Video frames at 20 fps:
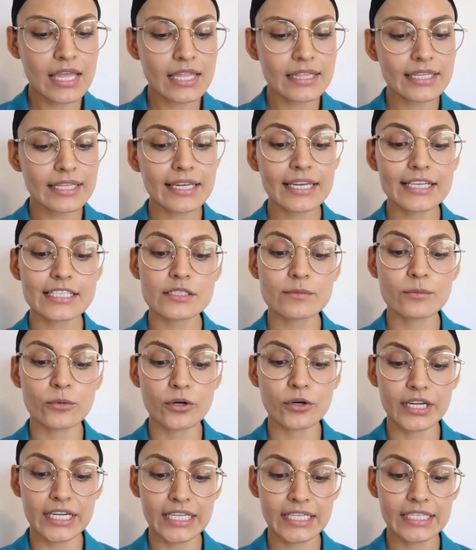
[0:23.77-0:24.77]
The next
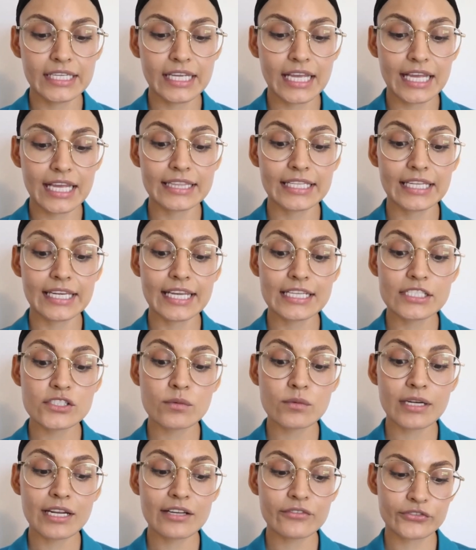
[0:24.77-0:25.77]
morning and the
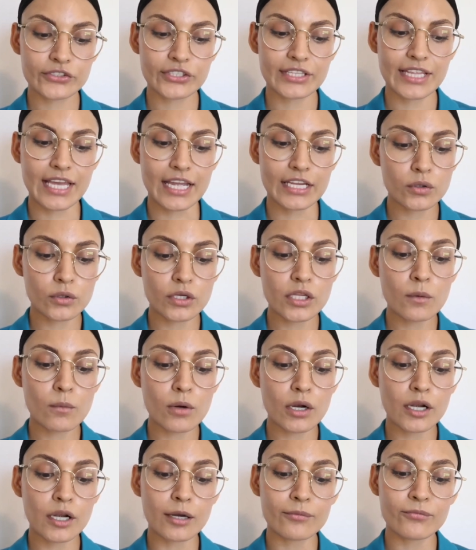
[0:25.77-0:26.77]
next one after that, Judy
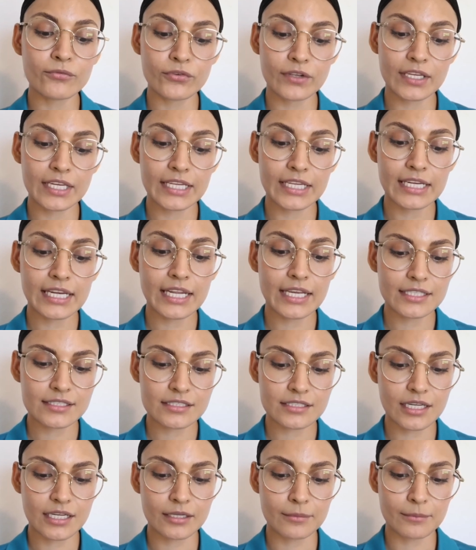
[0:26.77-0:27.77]
woke up feeling like a
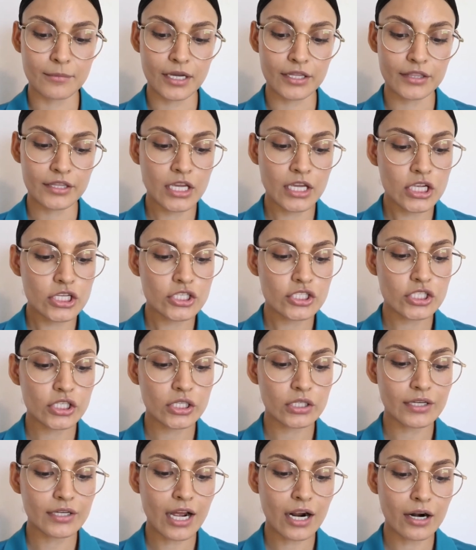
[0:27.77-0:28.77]
slot moth.
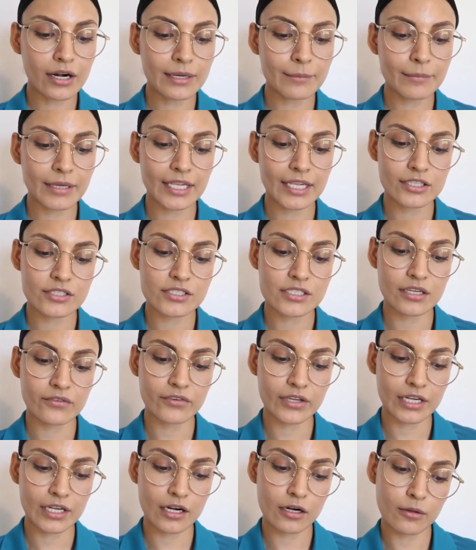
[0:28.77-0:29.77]
She could hardly make
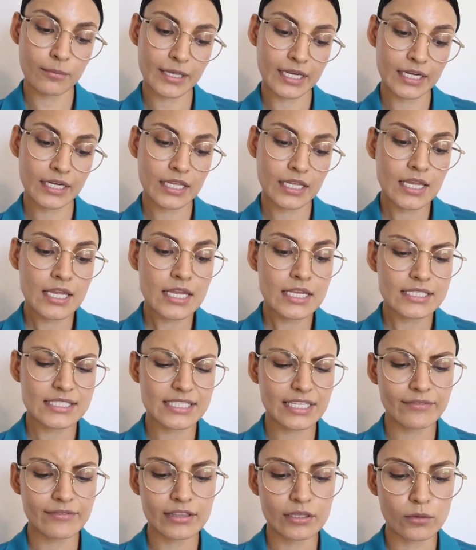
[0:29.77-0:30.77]
herself get out of bed.
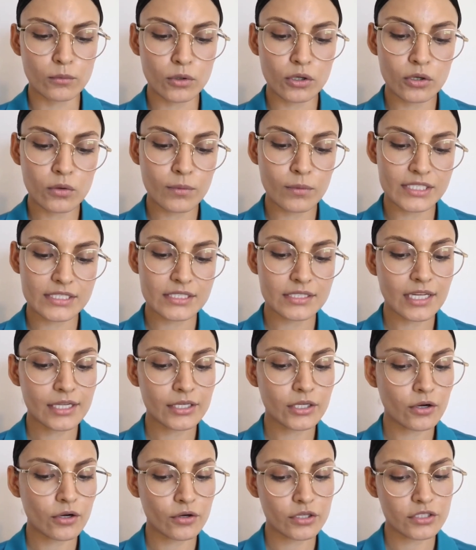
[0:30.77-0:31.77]
Saving the world was
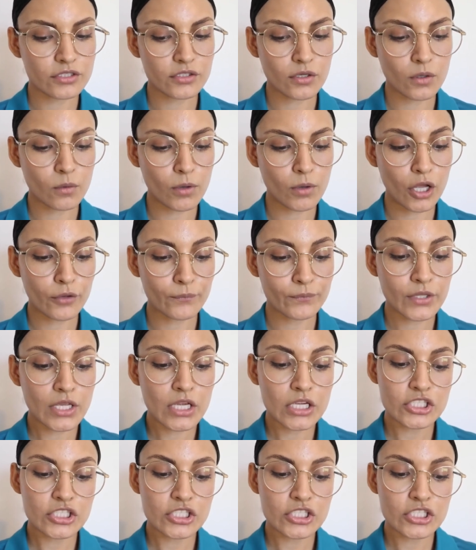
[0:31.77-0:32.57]
not going so well.